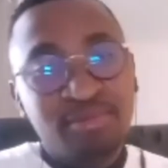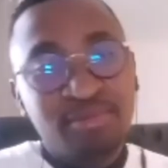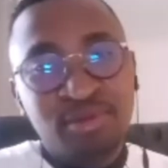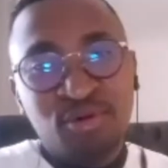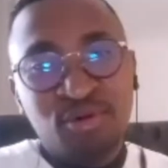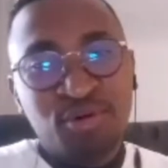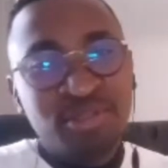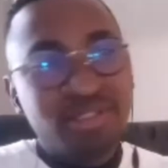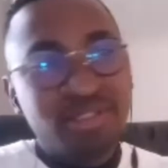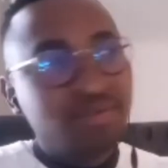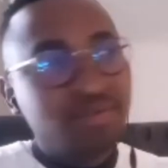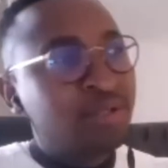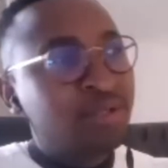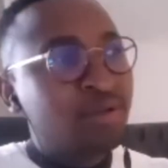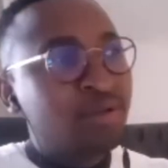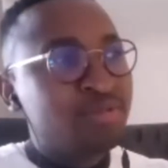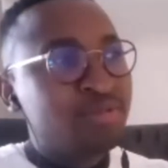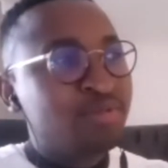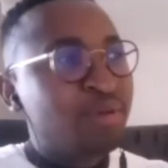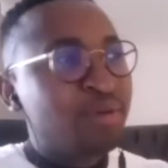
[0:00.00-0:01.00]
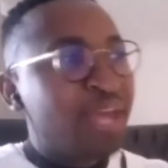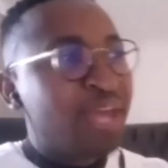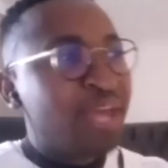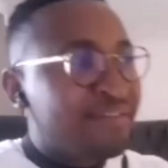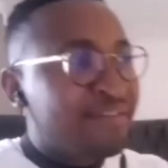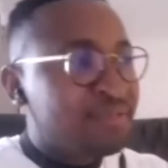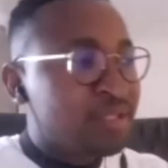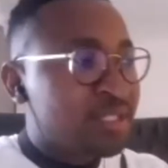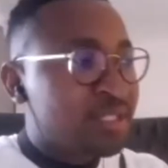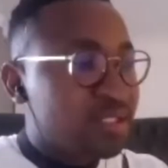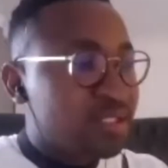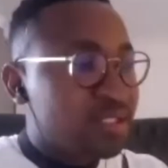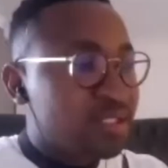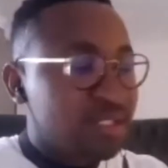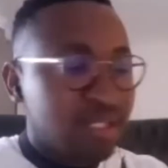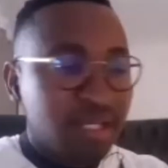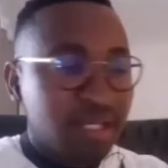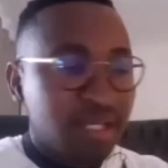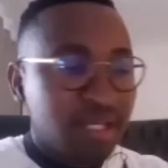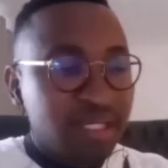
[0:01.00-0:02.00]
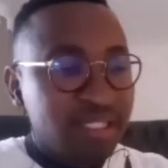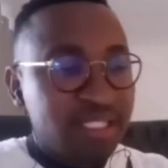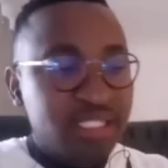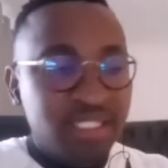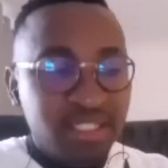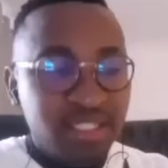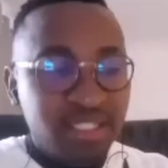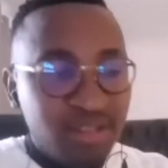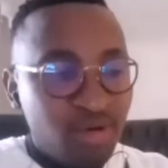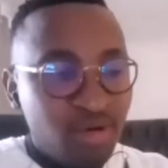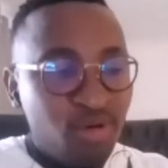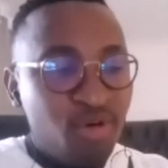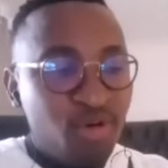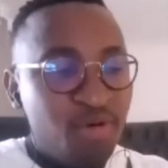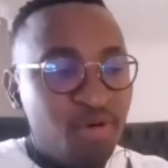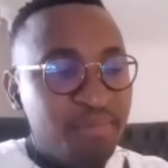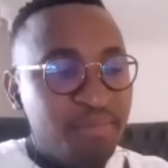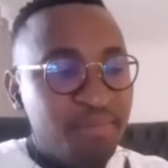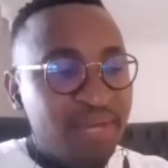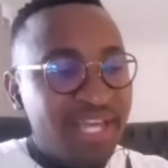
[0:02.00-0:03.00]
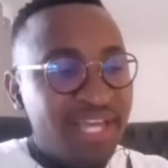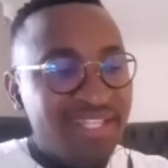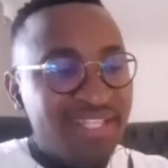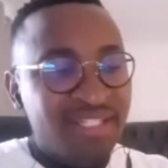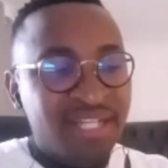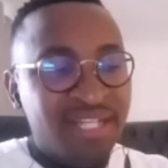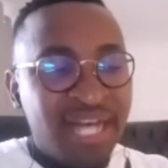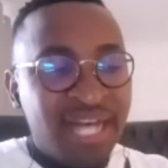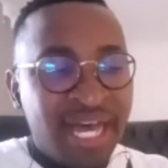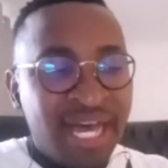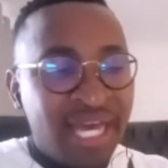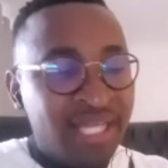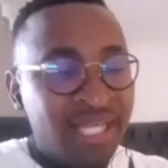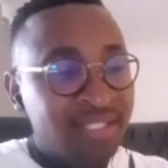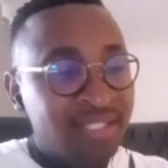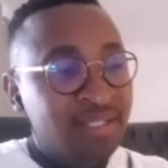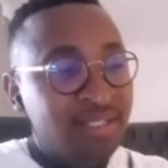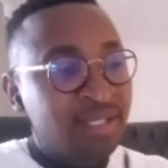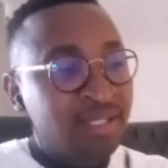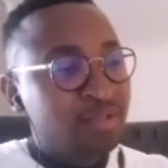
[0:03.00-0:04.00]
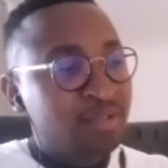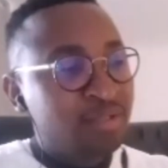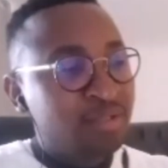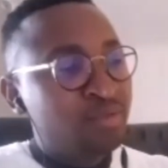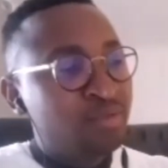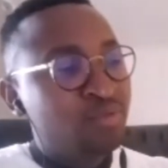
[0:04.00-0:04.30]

because we mm. also have this syndrome as guys that